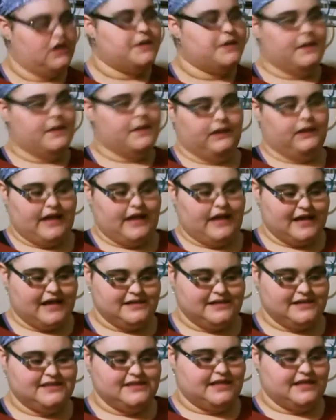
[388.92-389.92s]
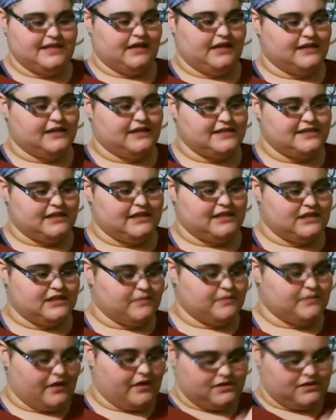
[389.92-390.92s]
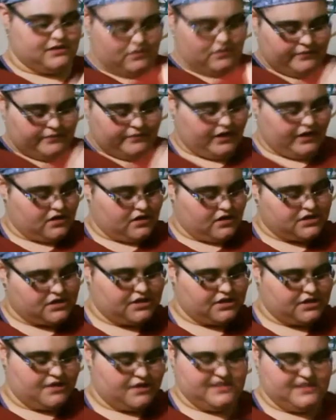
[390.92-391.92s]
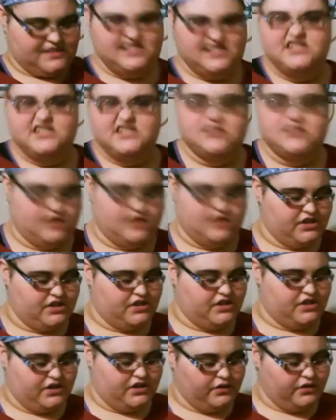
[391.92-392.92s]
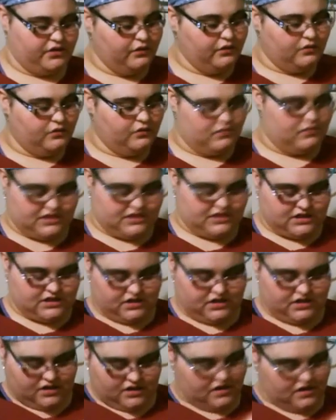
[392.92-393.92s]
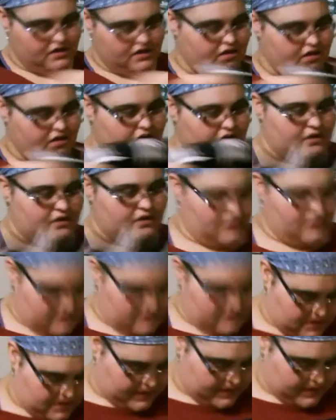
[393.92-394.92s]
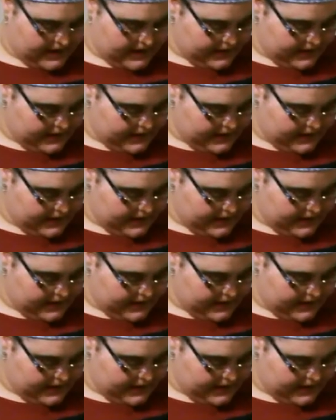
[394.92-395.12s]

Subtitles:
The last thing that's in this box. Oh my gosh. This is cute. Okay.